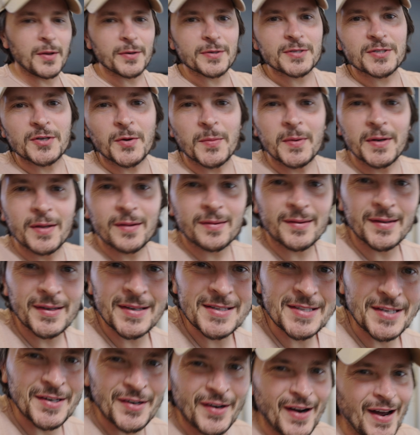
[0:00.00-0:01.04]
there's so many
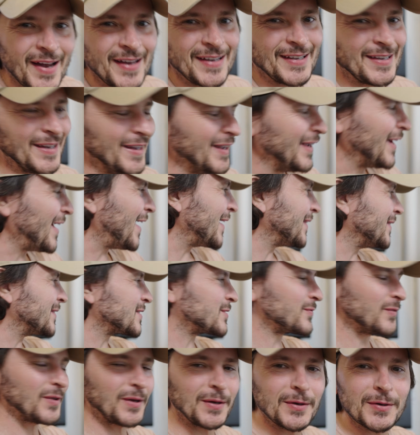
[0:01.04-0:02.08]
things here.
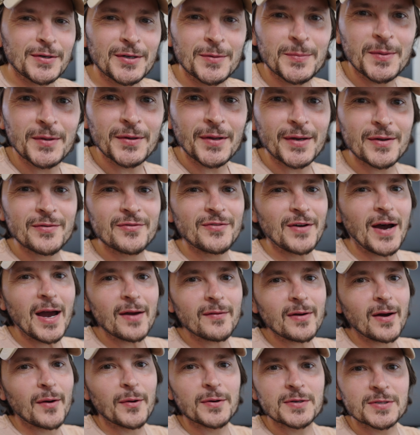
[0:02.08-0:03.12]
This video could be like
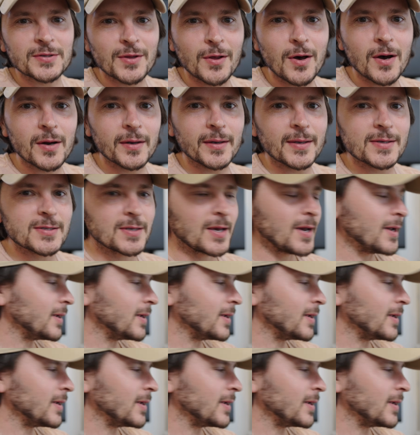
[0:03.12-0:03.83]
5 hours long because